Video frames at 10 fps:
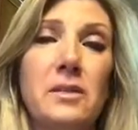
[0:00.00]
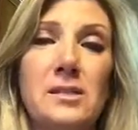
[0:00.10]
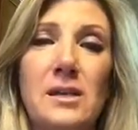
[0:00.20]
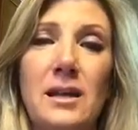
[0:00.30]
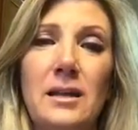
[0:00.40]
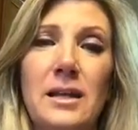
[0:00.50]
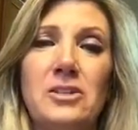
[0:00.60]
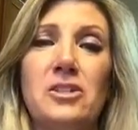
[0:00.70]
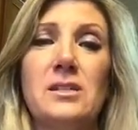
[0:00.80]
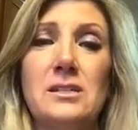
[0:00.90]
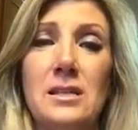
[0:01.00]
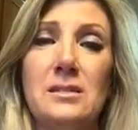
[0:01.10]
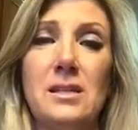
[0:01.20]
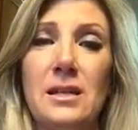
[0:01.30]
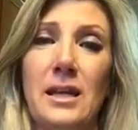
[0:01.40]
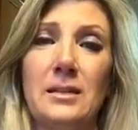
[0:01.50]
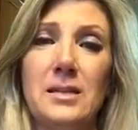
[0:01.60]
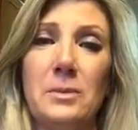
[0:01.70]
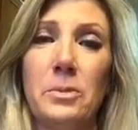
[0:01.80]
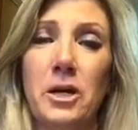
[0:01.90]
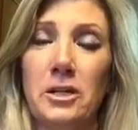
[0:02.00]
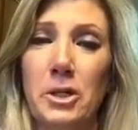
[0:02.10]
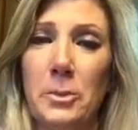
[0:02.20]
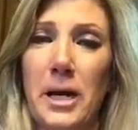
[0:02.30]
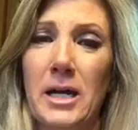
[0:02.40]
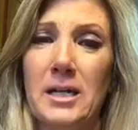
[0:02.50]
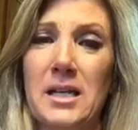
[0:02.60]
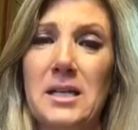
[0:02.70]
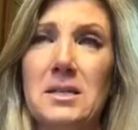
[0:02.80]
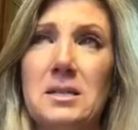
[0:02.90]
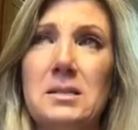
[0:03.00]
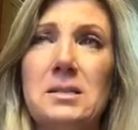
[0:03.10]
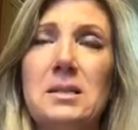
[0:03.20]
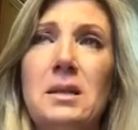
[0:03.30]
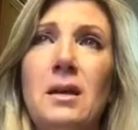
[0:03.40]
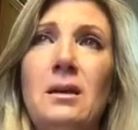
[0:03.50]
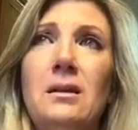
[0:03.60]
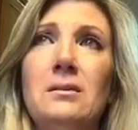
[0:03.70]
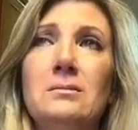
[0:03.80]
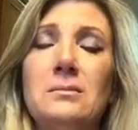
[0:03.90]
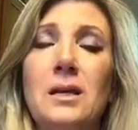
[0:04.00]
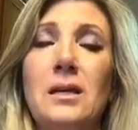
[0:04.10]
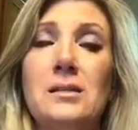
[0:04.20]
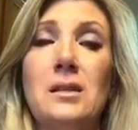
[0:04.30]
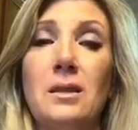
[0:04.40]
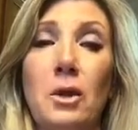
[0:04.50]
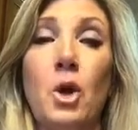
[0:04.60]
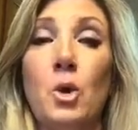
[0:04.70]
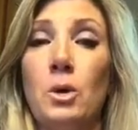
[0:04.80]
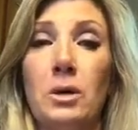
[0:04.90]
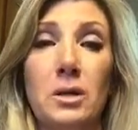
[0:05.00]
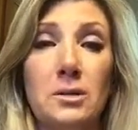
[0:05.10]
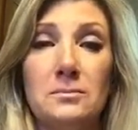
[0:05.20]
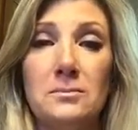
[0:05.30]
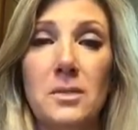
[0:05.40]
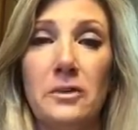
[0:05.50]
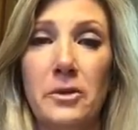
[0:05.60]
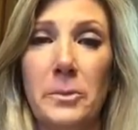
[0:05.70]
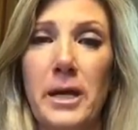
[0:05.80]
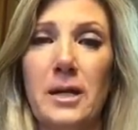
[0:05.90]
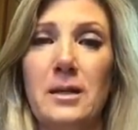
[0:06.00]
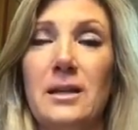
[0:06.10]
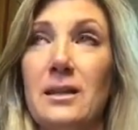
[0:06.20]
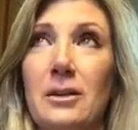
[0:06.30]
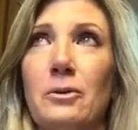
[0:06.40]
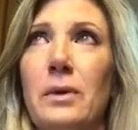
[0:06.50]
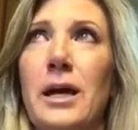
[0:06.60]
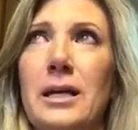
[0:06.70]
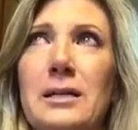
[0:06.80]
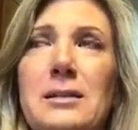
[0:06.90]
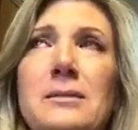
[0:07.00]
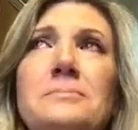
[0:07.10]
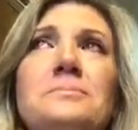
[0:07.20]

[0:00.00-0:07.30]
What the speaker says: It's not like just disconnecting part of your body. It's in the core of your body, and they're right.